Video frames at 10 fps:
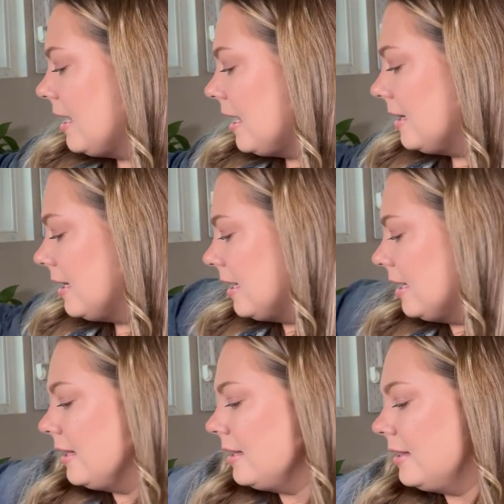And
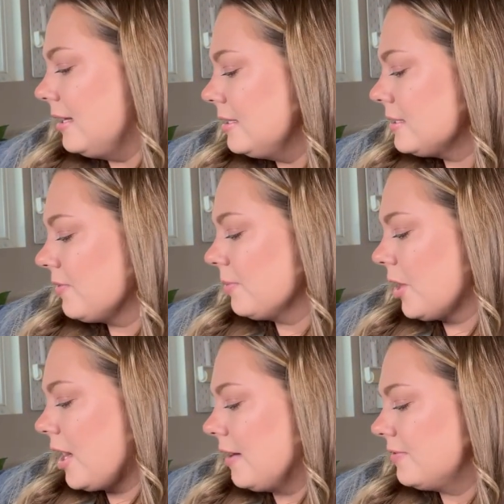then these from
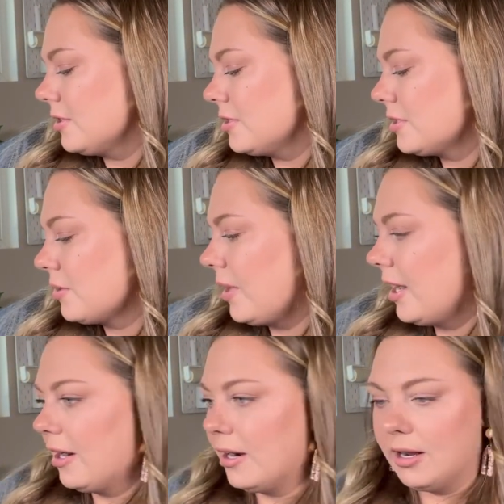Crafter's
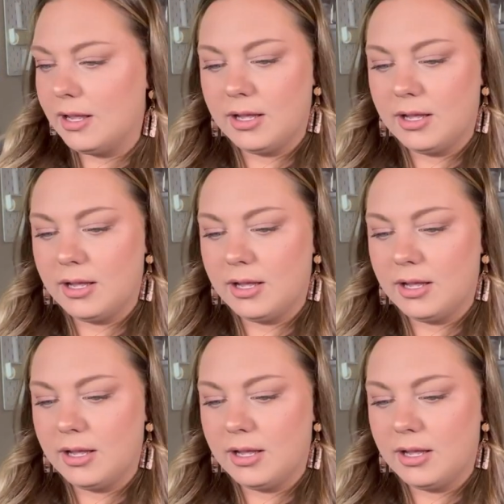Square